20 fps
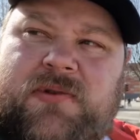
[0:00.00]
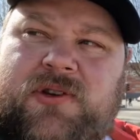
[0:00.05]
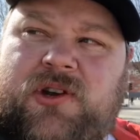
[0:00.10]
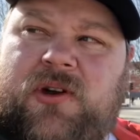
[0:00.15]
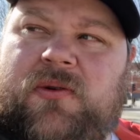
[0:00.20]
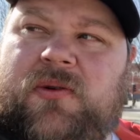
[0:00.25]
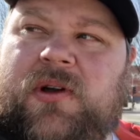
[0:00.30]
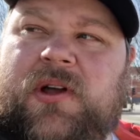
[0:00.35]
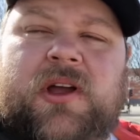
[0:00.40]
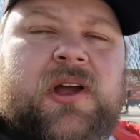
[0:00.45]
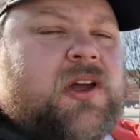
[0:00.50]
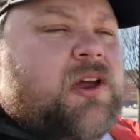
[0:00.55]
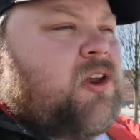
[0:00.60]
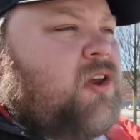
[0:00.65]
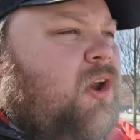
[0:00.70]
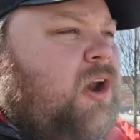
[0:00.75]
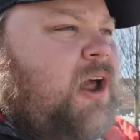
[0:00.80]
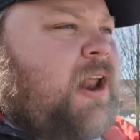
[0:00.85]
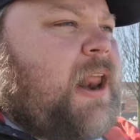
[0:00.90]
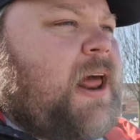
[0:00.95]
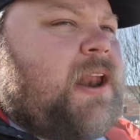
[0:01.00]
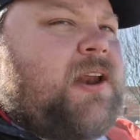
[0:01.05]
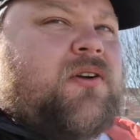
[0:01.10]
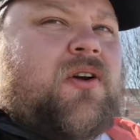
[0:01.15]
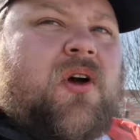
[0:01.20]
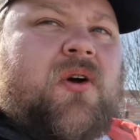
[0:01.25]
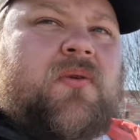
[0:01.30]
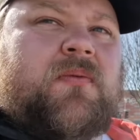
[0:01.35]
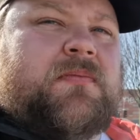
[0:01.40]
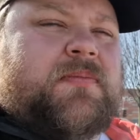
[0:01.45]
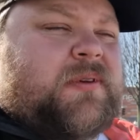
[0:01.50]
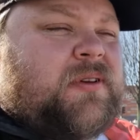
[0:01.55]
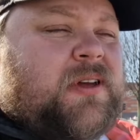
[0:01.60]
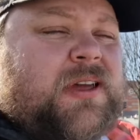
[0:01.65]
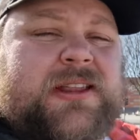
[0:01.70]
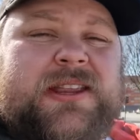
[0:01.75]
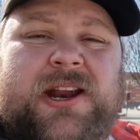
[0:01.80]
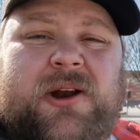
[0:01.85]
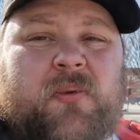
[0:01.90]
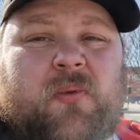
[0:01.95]
So, you know, I let it go, but
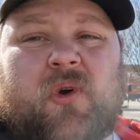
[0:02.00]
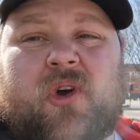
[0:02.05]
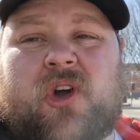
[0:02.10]
it didn't